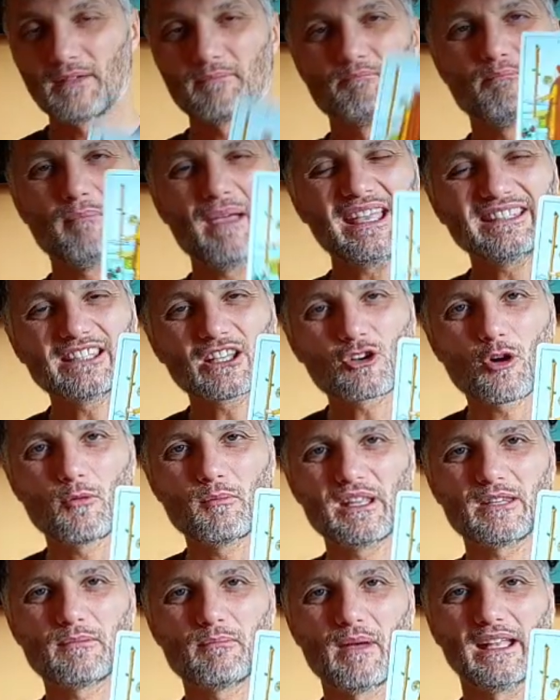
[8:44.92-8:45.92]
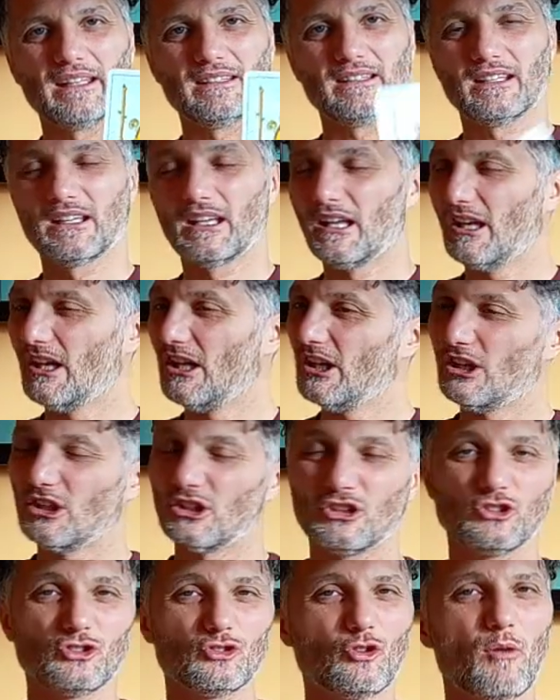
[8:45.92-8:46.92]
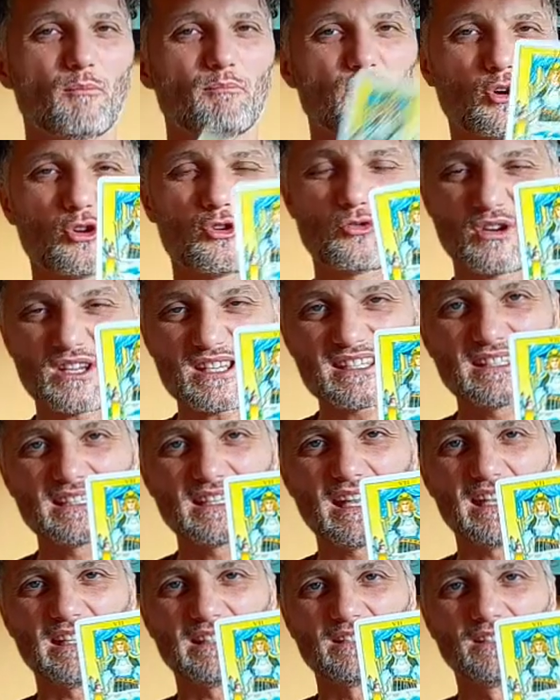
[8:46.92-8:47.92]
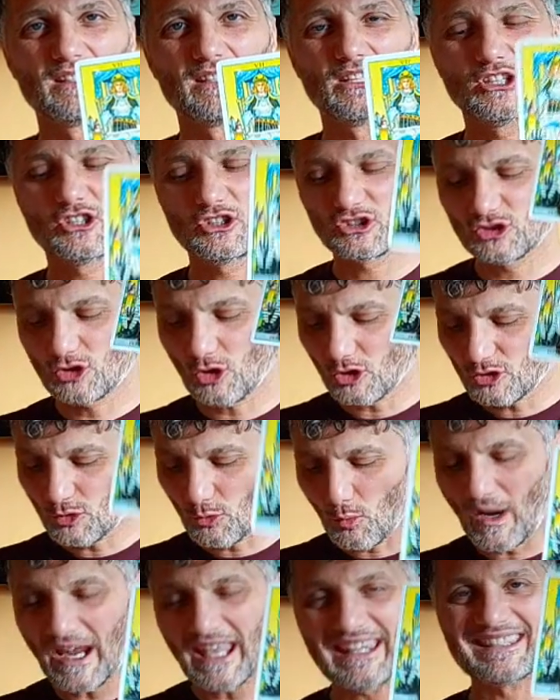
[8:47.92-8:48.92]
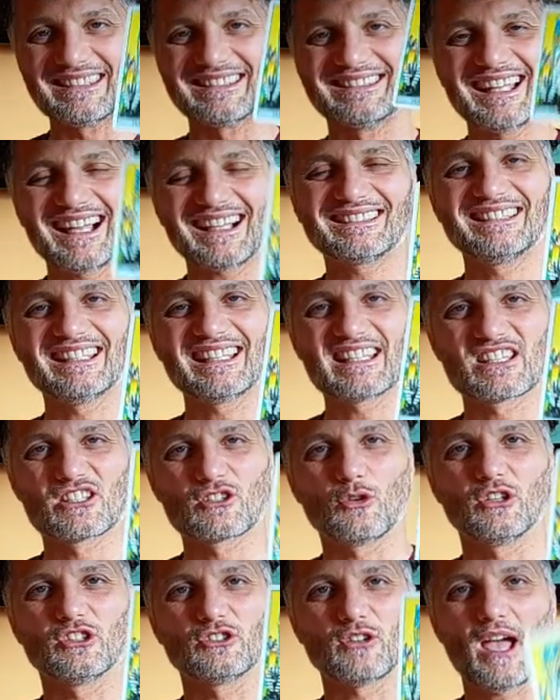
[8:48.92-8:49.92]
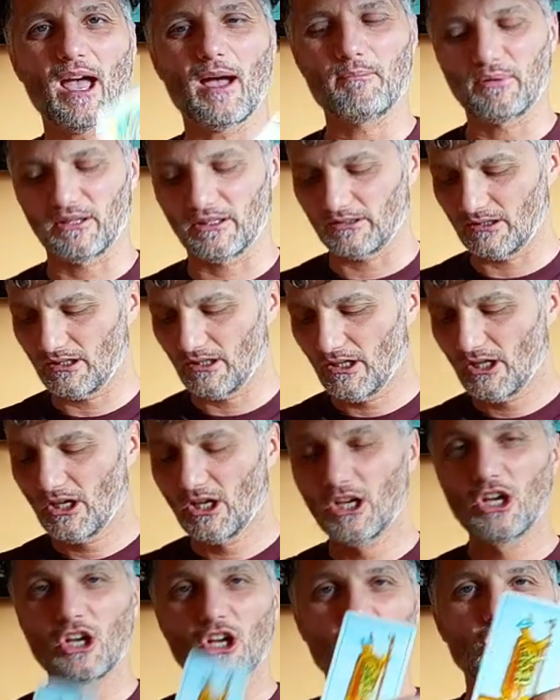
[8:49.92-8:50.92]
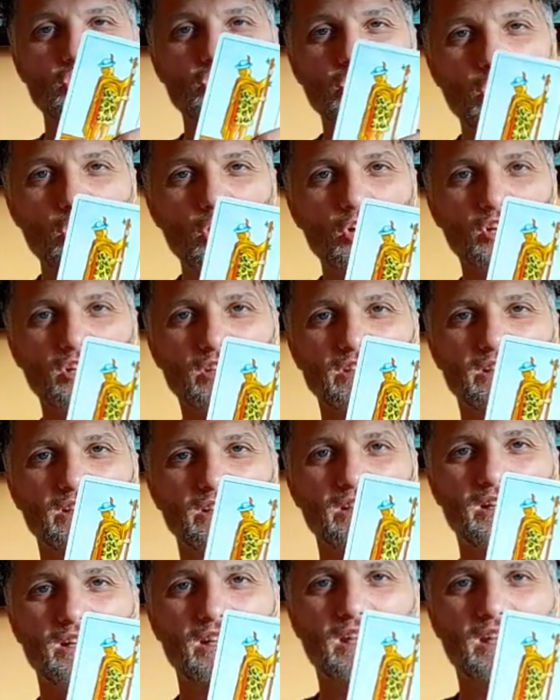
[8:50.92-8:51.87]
Make the commitment. Don't procrastinate. Don't wait. Nothing is going to happen. Learn.